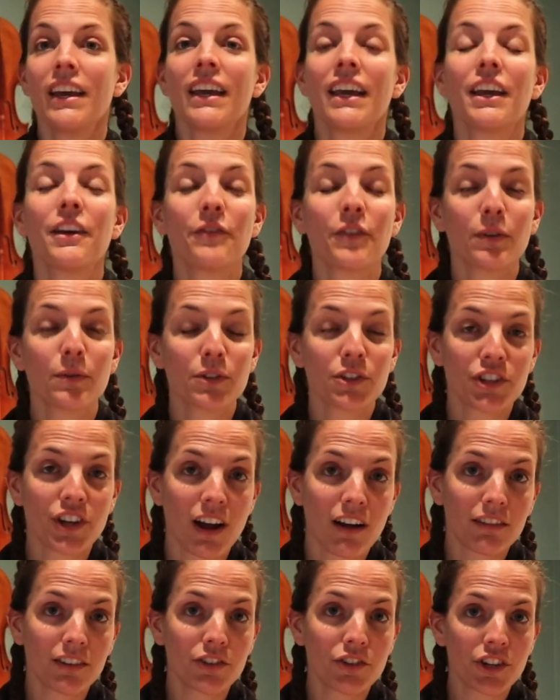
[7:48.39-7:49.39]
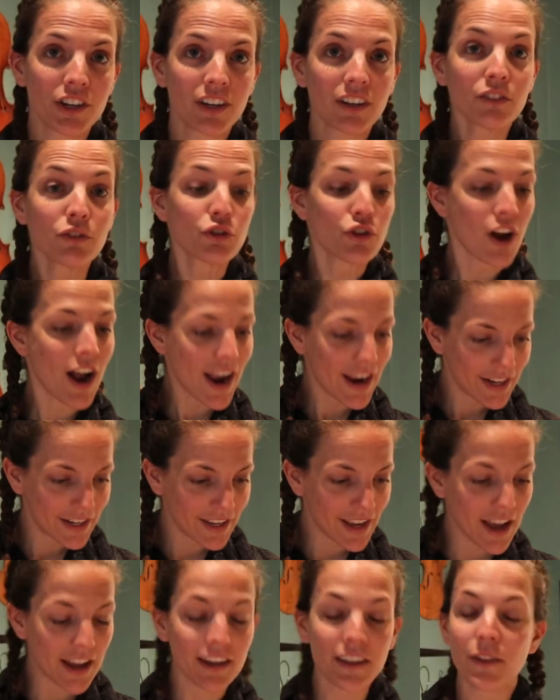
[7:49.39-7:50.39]
If it was challenging, try it
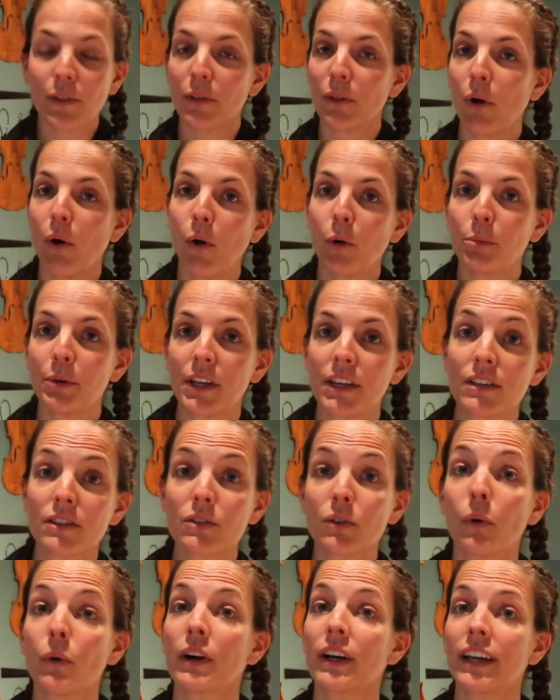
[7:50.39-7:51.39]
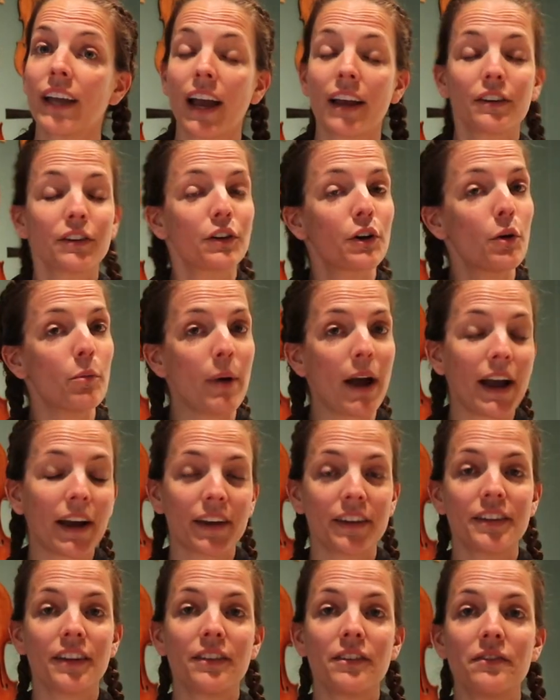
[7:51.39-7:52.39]
again, either the whole piece, or again, go back
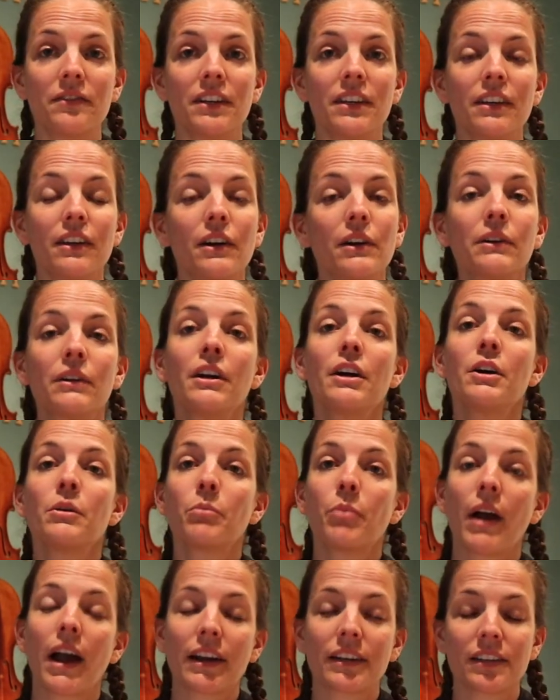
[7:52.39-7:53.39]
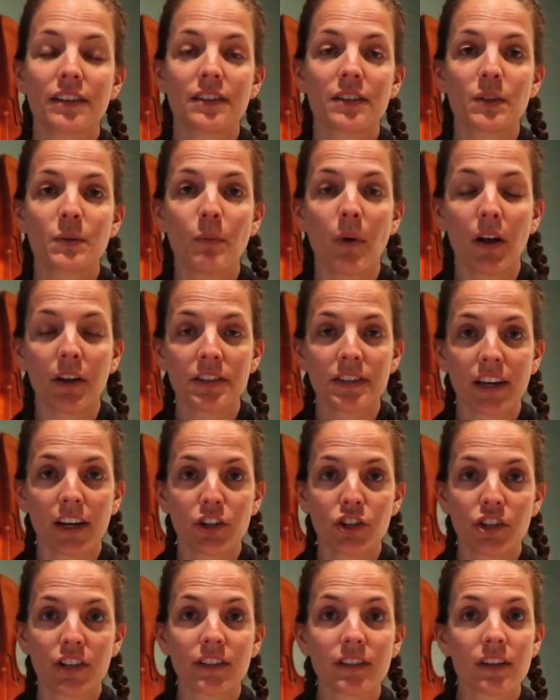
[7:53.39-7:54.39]
into the video, practice the small
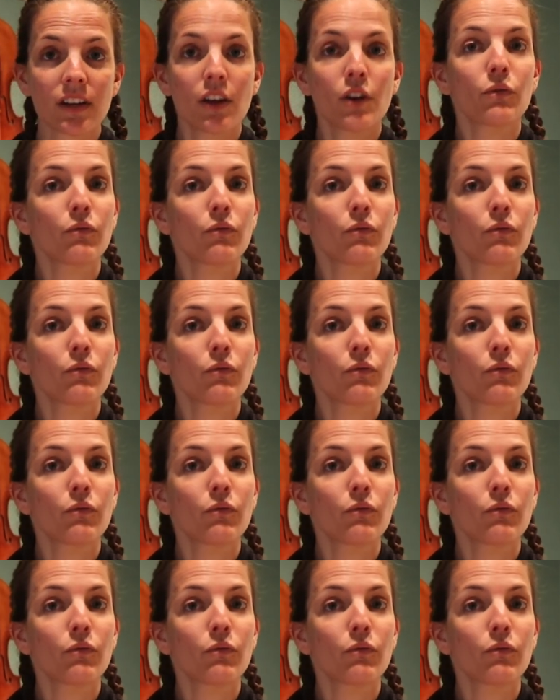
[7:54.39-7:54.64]
sections.